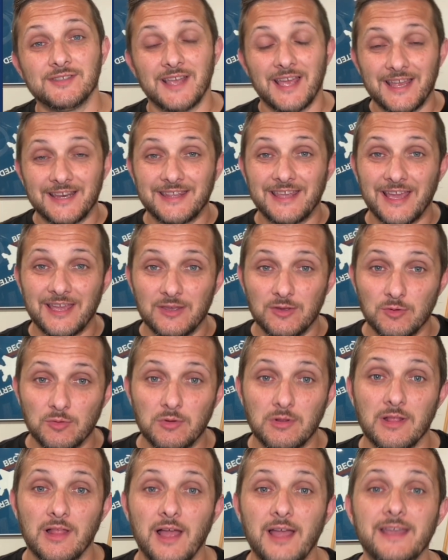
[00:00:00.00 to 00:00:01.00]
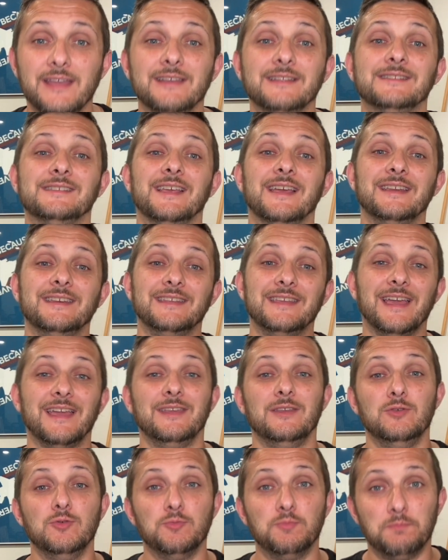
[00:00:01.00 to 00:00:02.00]
and get you clients and
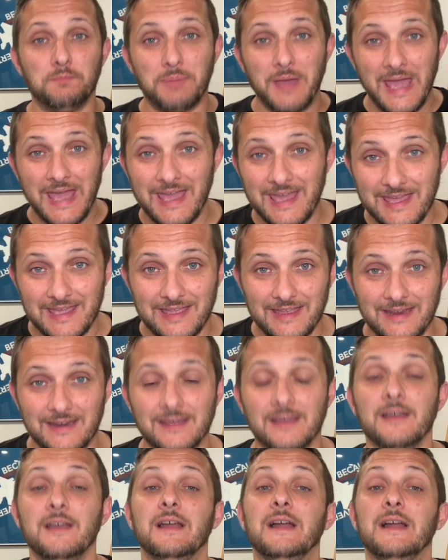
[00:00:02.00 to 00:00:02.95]
get you paid.